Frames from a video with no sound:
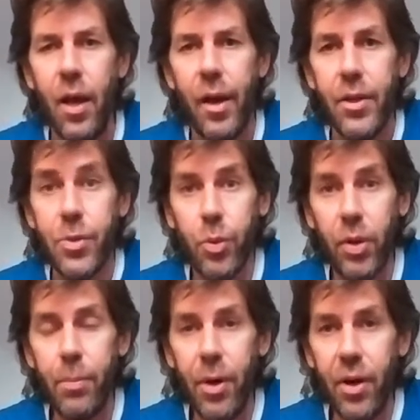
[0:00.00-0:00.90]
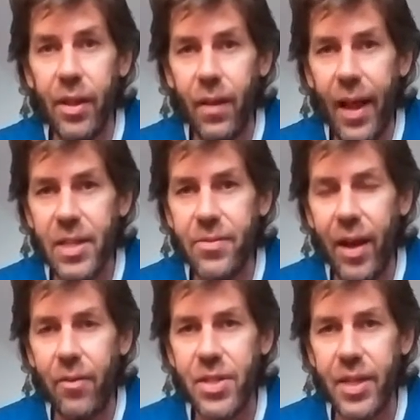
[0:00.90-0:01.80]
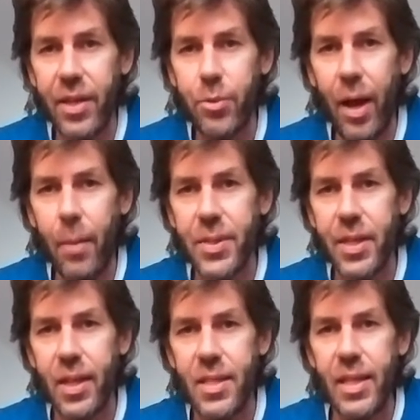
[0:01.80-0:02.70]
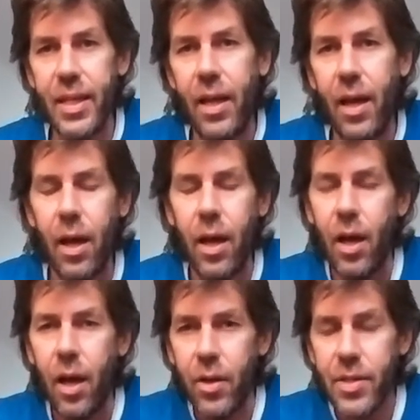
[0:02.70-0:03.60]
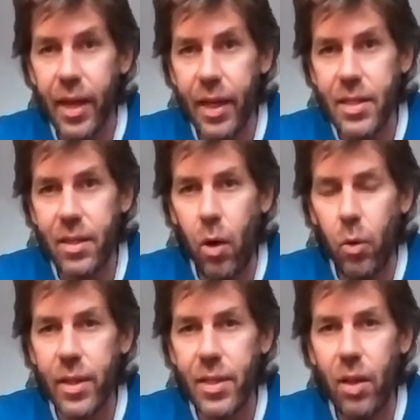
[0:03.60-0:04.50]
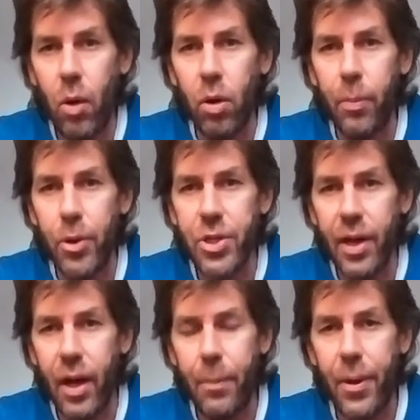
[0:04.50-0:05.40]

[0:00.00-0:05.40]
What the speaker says: It's really burning the last 5 or 6 reps. You can see it's getting slower and slower, pushing up.